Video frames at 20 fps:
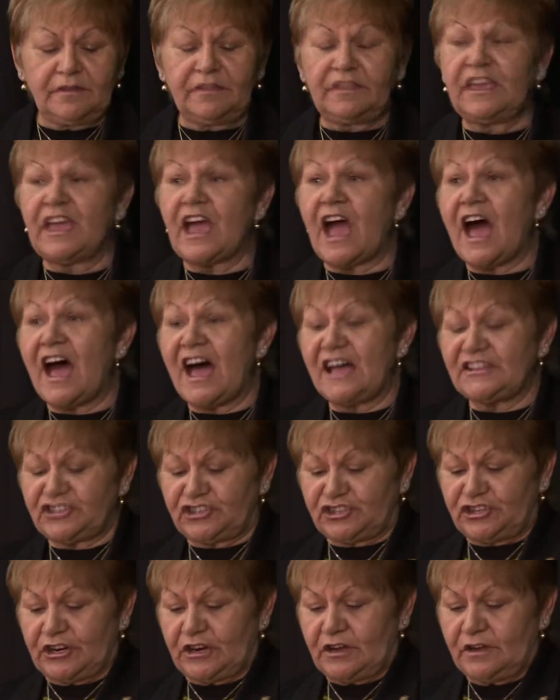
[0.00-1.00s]
The
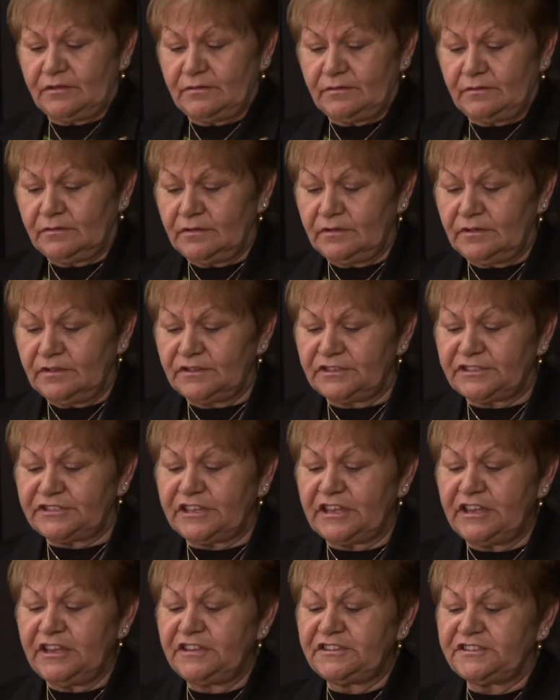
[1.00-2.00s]
archer
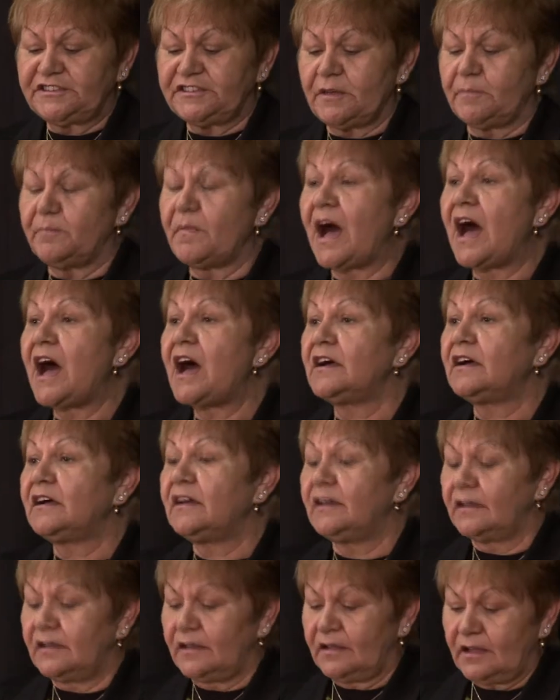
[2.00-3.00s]
sees the
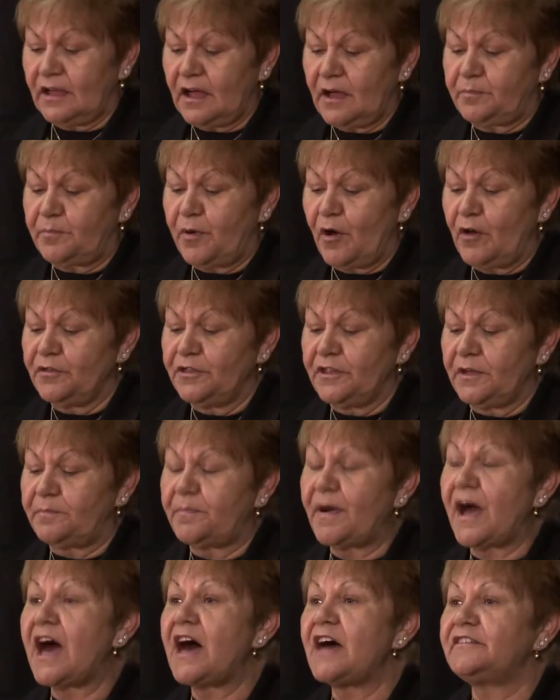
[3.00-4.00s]
mark upon the
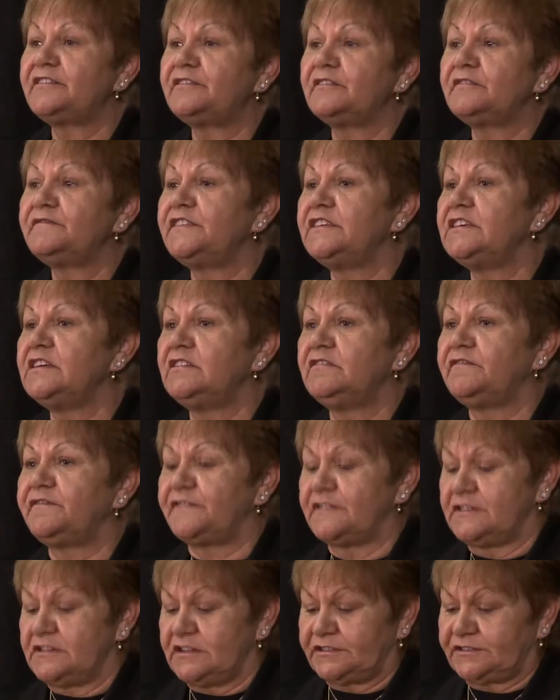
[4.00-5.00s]
path of the
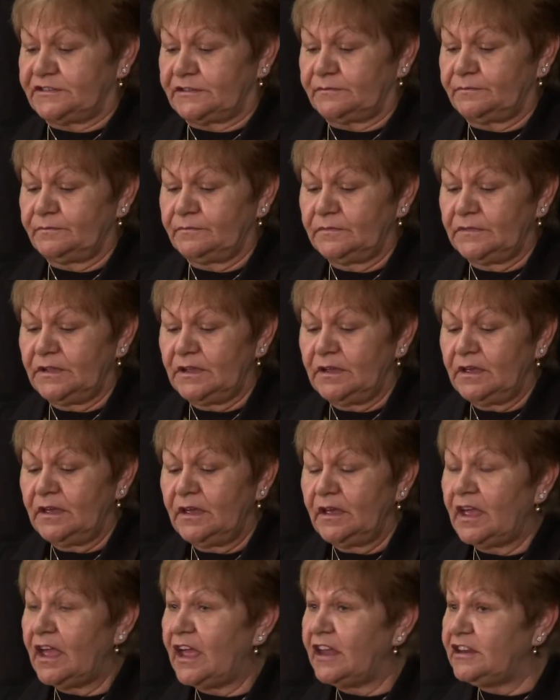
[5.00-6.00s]
infinite,
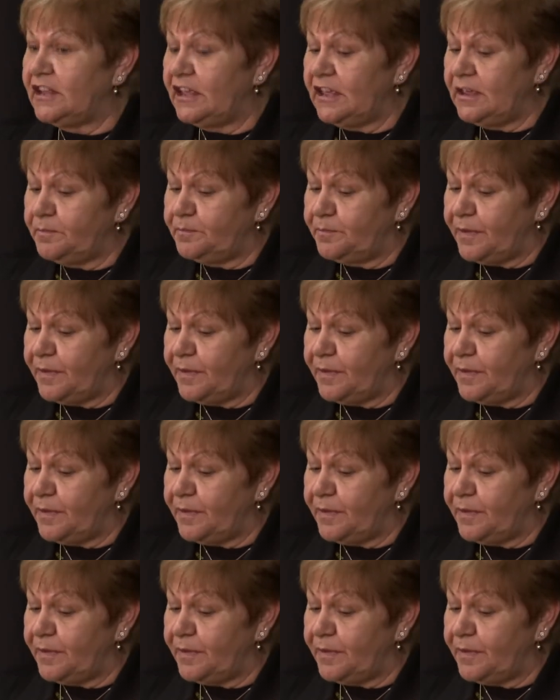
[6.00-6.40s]
and he